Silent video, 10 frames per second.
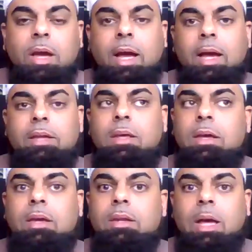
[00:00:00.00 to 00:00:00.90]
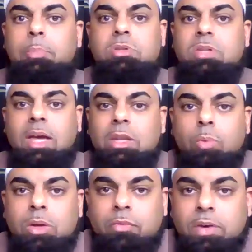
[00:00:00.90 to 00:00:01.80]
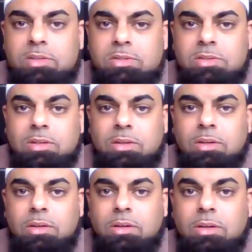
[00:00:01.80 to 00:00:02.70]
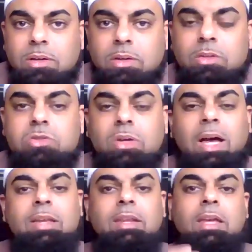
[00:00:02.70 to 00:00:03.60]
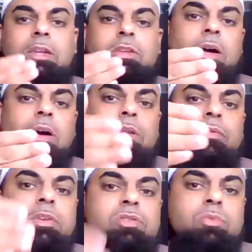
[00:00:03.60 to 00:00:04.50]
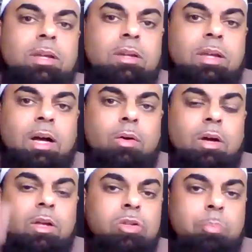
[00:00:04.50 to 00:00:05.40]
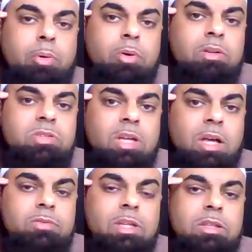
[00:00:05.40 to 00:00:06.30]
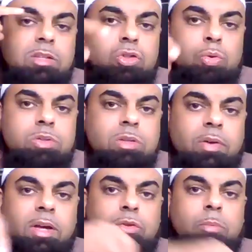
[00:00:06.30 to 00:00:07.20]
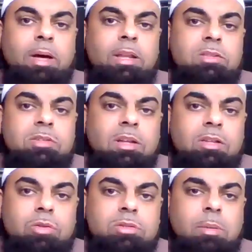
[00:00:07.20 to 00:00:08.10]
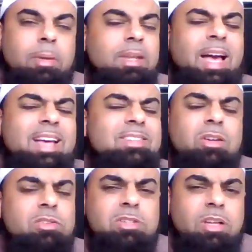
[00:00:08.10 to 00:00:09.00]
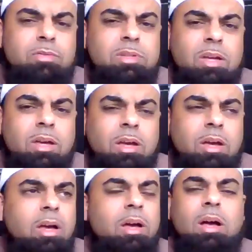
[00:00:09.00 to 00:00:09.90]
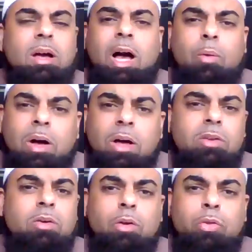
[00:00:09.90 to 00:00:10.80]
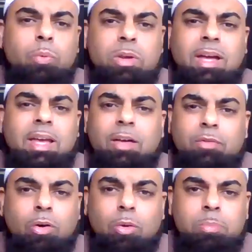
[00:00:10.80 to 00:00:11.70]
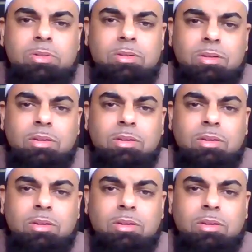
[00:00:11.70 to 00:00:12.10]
And it can happen to any one of us. So I need all of us right now to put ourselves in the shoes of Ayub Ali salatu and ask ourselves, how on earth would I have coped?